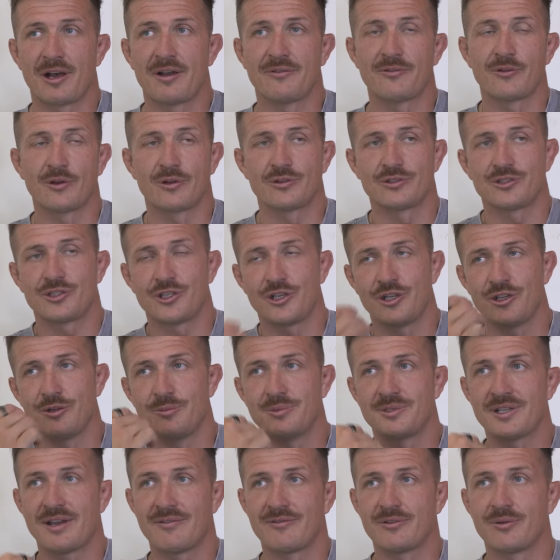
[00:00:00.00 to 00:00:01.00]
I've got
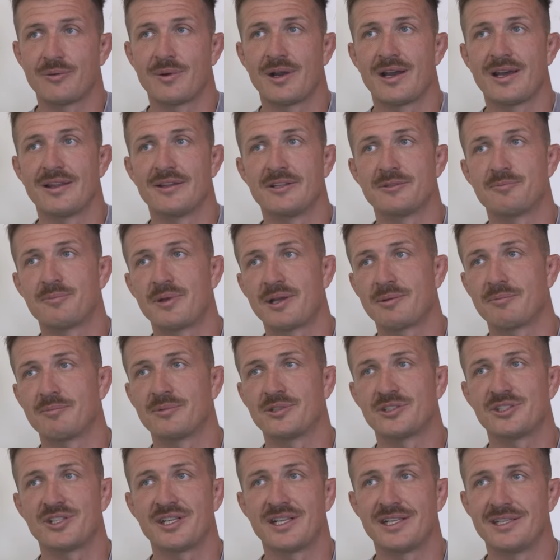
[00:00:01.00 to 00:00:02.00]
tubes everywhere. There's big
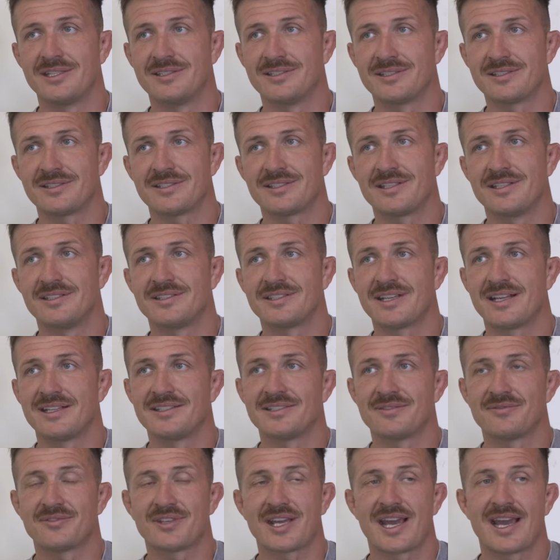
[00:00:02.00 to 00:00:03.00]
machines. It's an
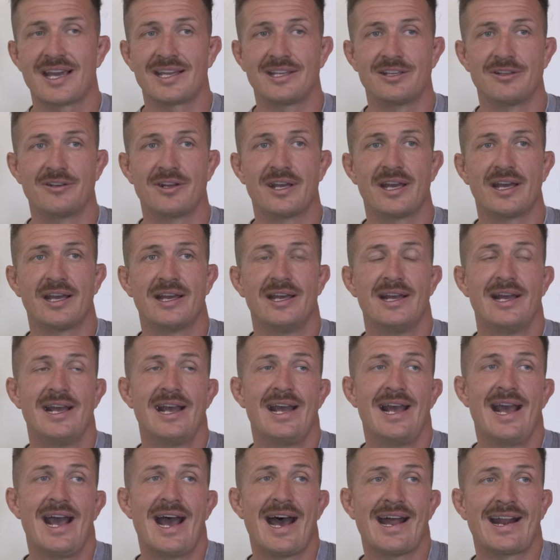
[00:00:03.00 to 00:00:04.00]
intensive care unit.
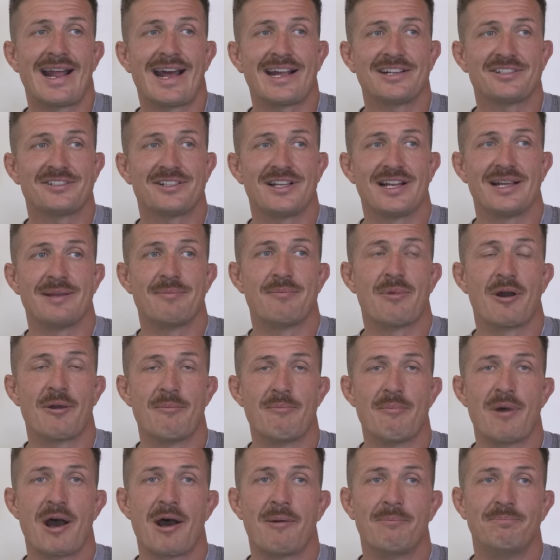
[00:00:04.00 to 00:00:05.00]
And actually, my
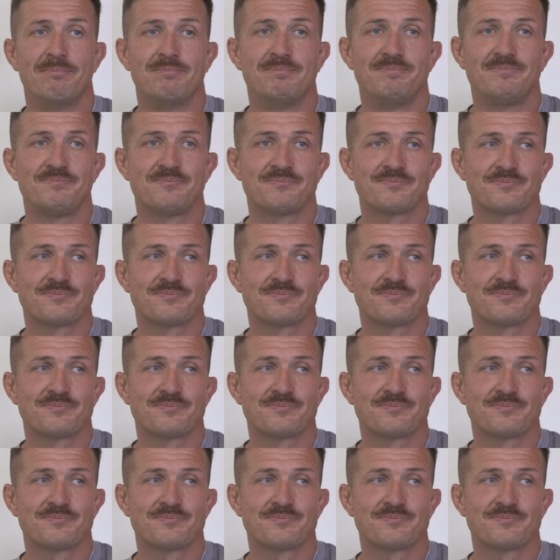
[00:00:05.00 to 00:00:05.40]
mum,